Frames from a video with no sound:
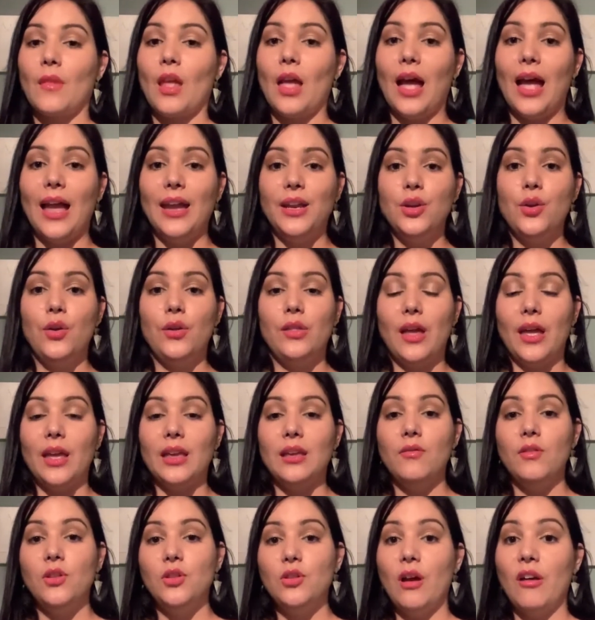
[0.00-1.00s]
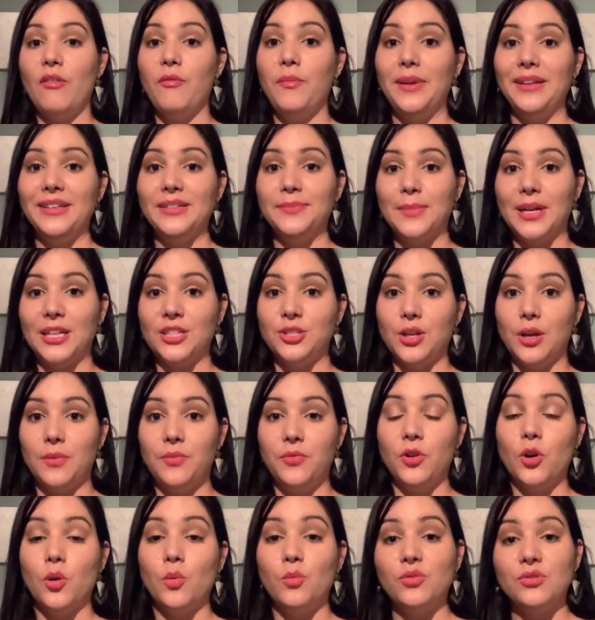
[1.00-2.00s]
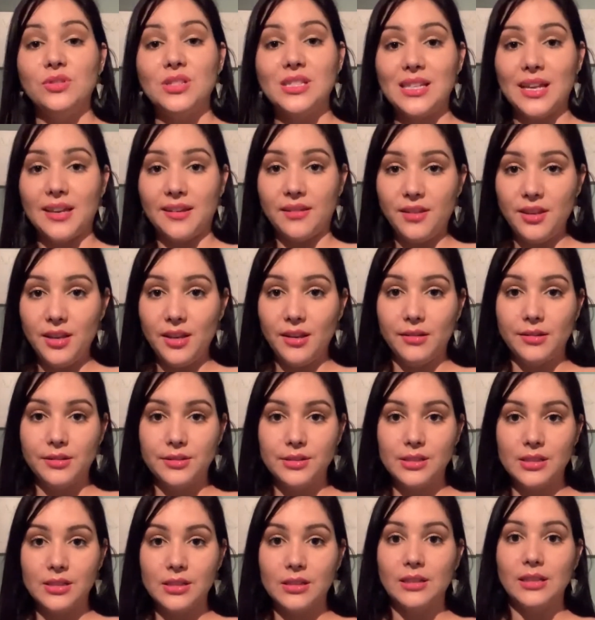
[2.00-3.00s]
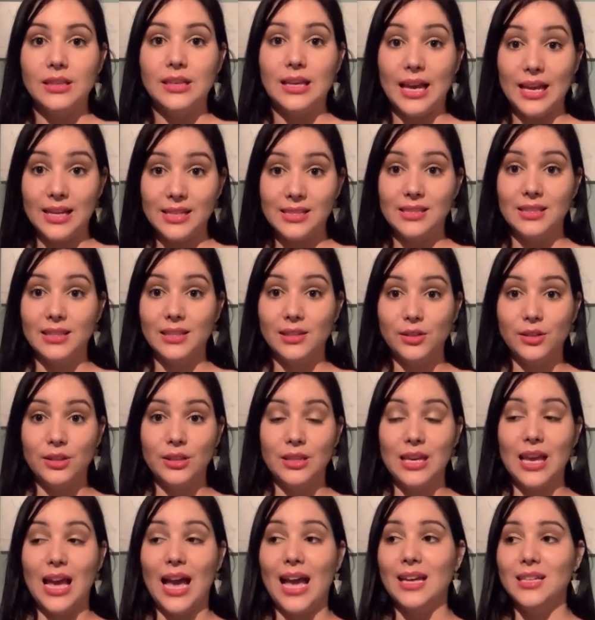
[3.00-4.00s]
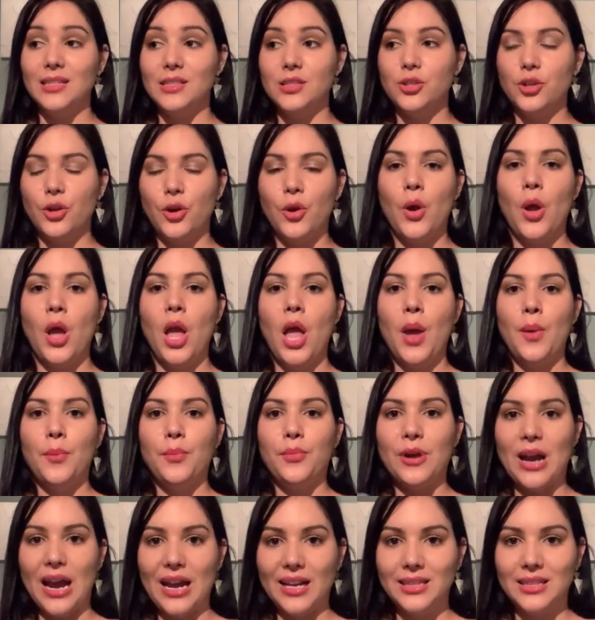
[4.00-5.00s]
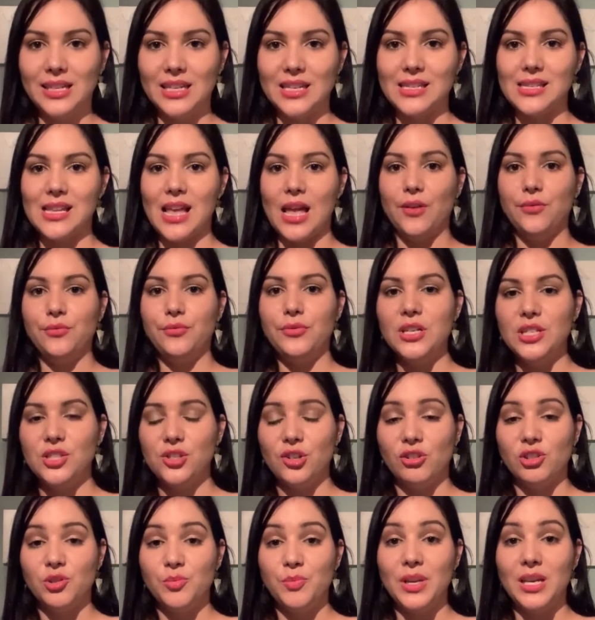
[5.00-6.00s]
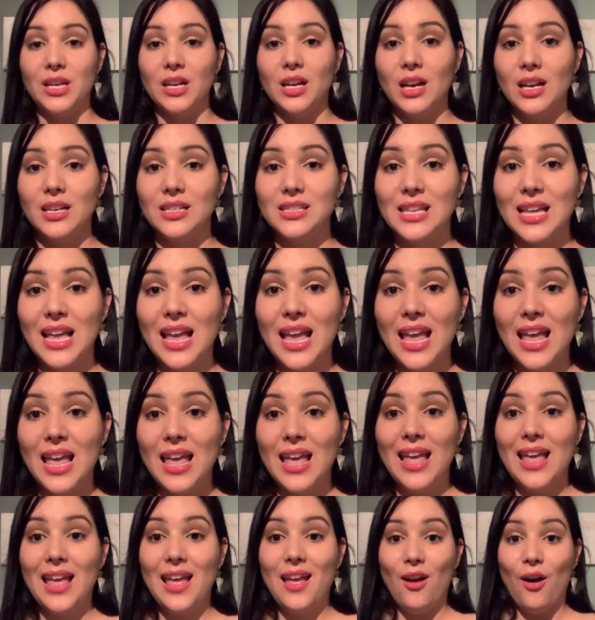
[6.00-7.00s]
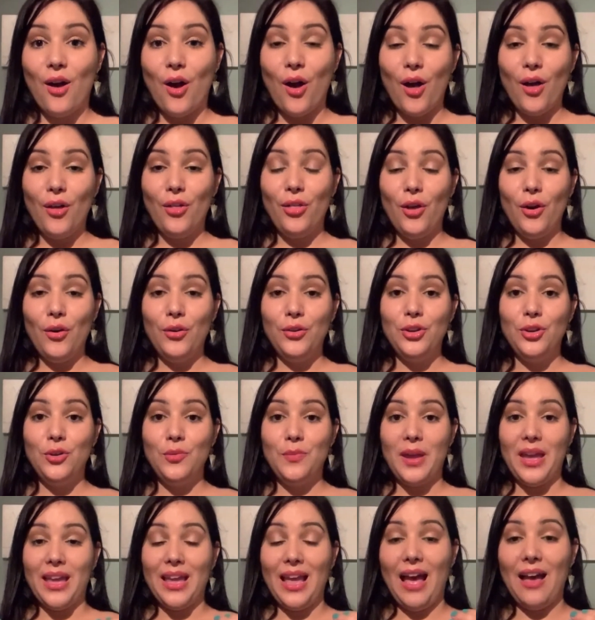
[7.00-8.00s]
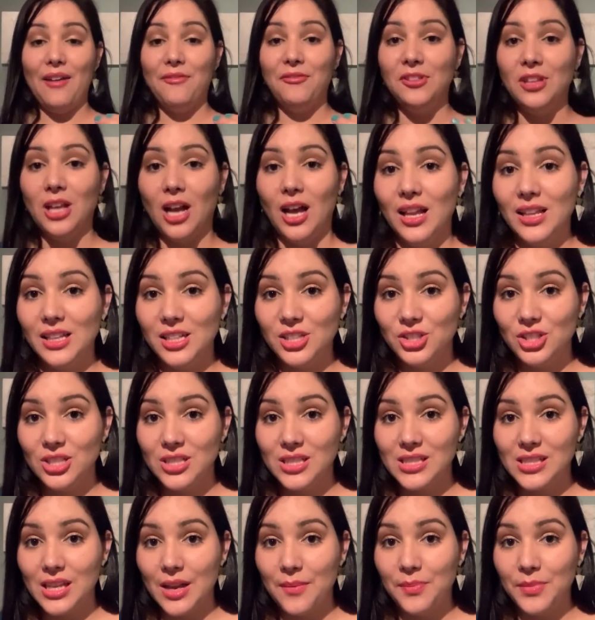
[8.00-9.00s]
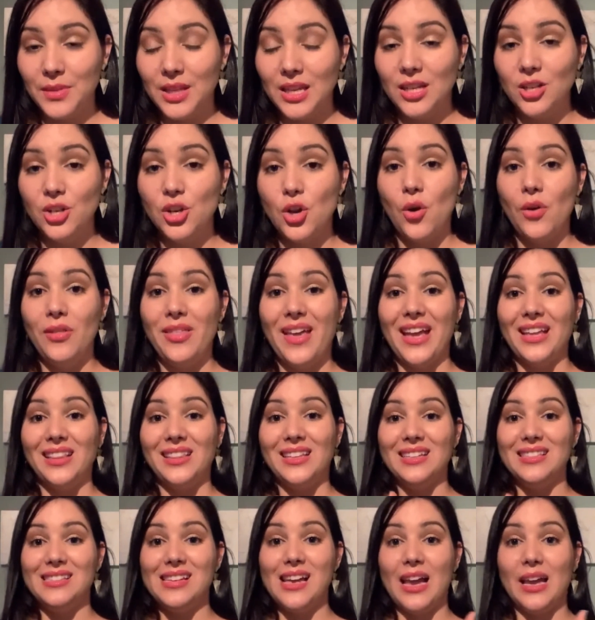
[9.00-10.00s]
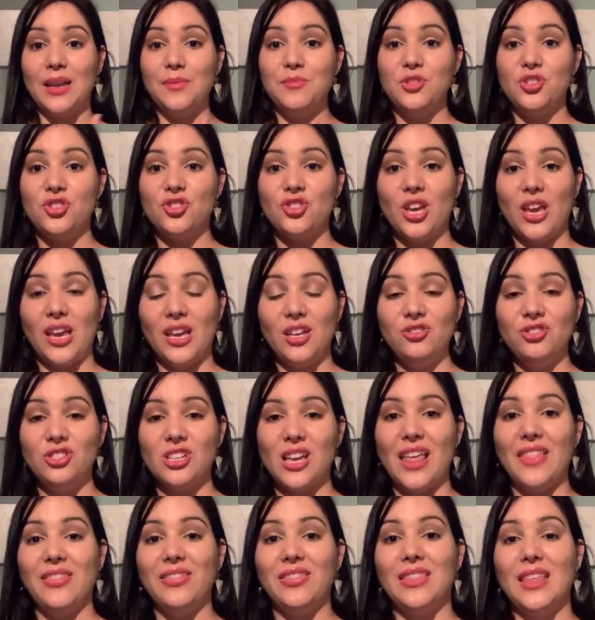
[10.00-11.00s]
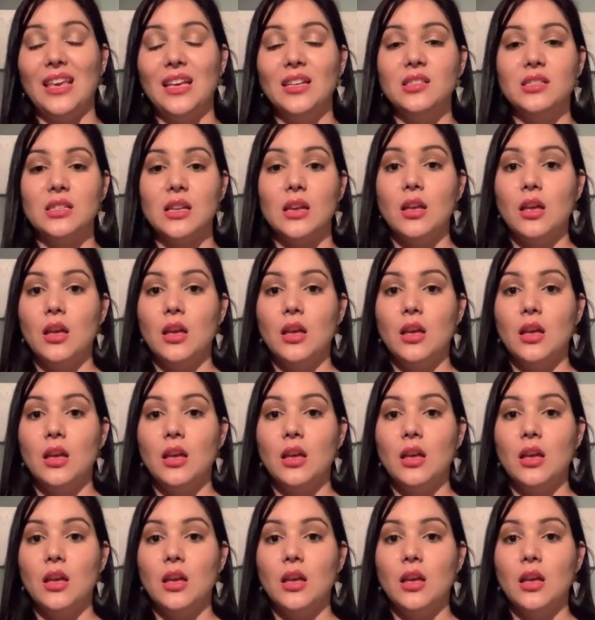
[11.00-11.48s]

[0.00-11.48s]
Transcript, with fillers: I know that even though I've been in my job for almost ten years, yes, literally, I still practice and research, because although you may have knowledge in something, know that the times change and things